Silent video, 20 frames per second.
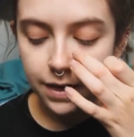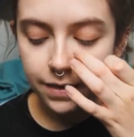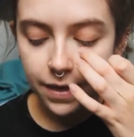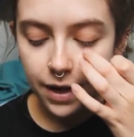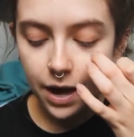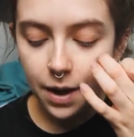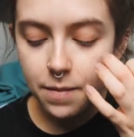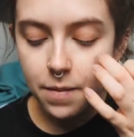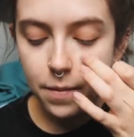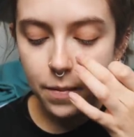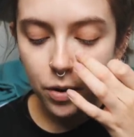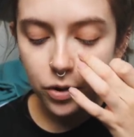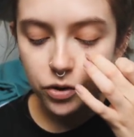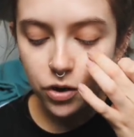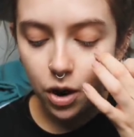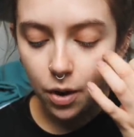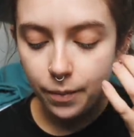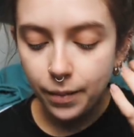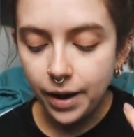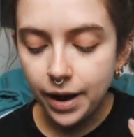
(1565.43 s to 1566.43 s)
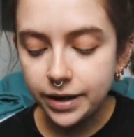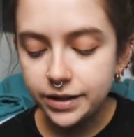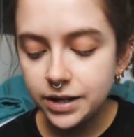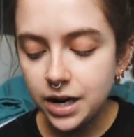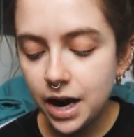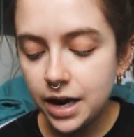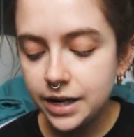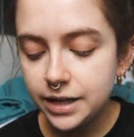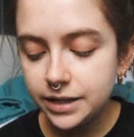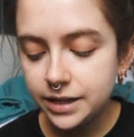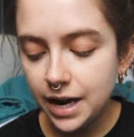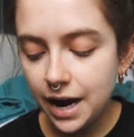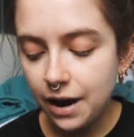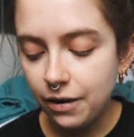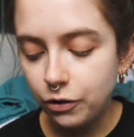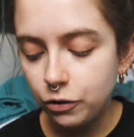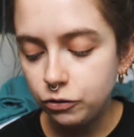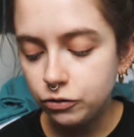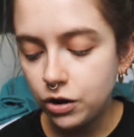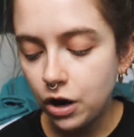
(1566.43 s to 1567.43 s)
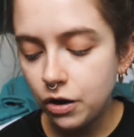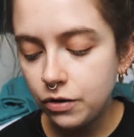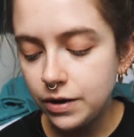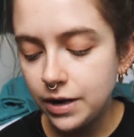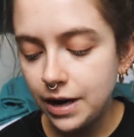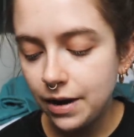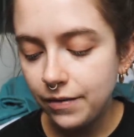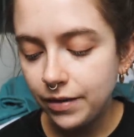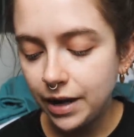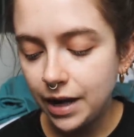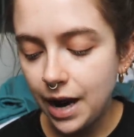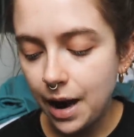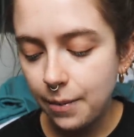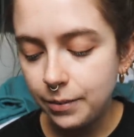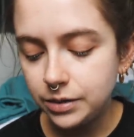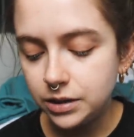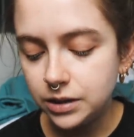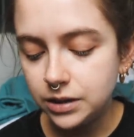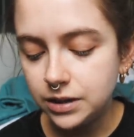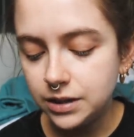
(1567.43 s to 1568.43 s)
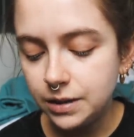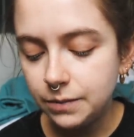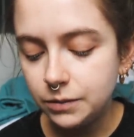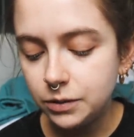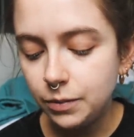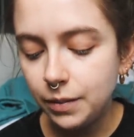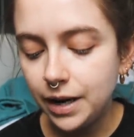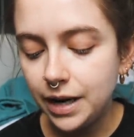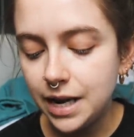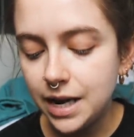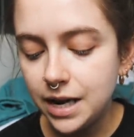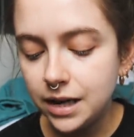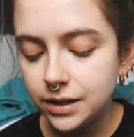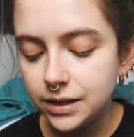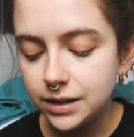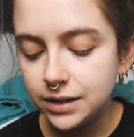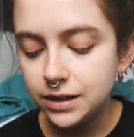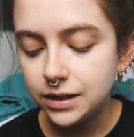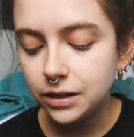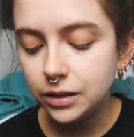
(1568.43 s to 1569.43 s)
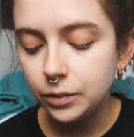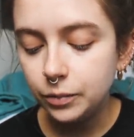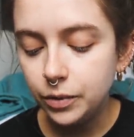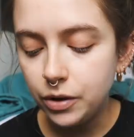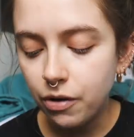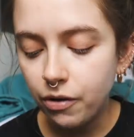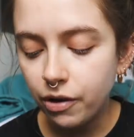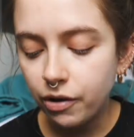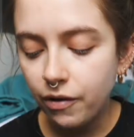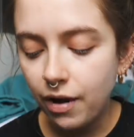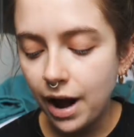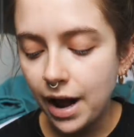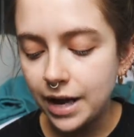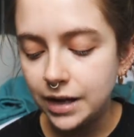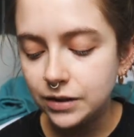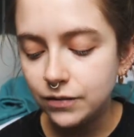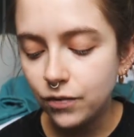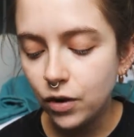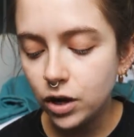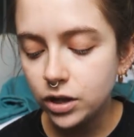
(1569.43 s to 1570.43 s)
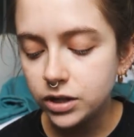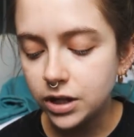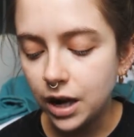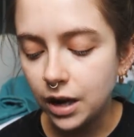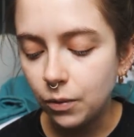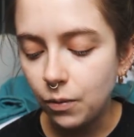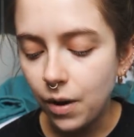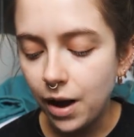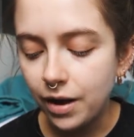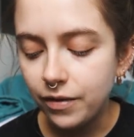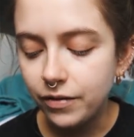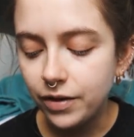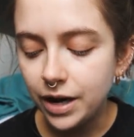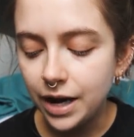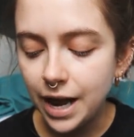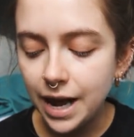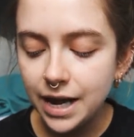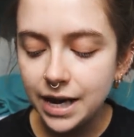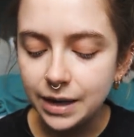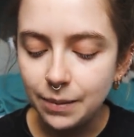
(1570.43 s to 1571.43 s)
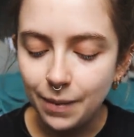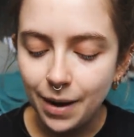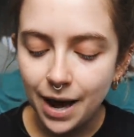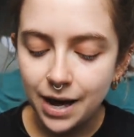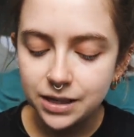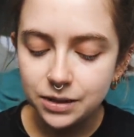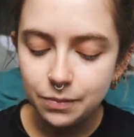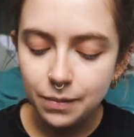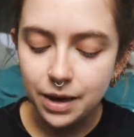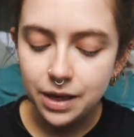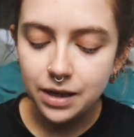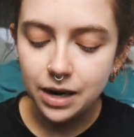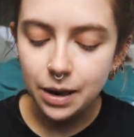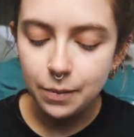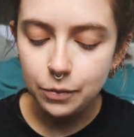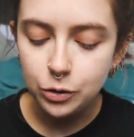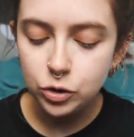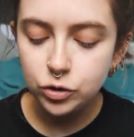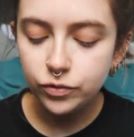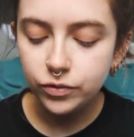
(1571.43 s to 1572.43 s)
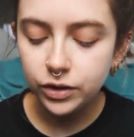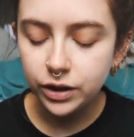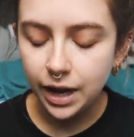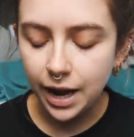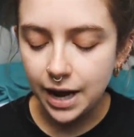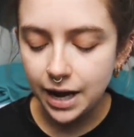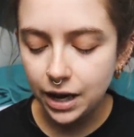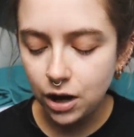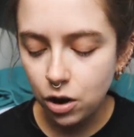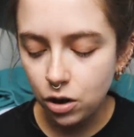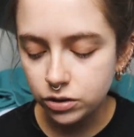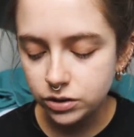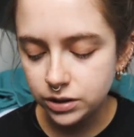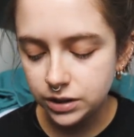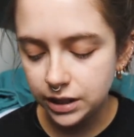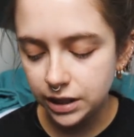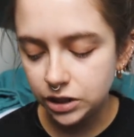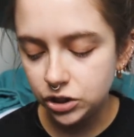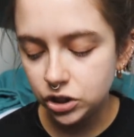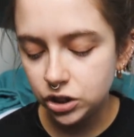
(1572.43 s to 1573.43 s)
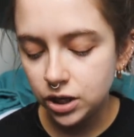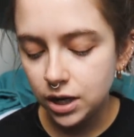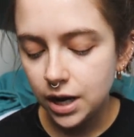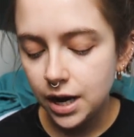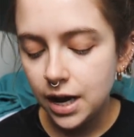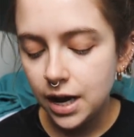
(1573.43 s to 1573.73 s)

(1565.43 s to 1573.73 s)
They come upon Nobber, a tiny town whose only living inhabitants seem to be an egotistical bureaucrat, his volatile wife, a naked blacksmith, and a beautiful Gaelic hostage.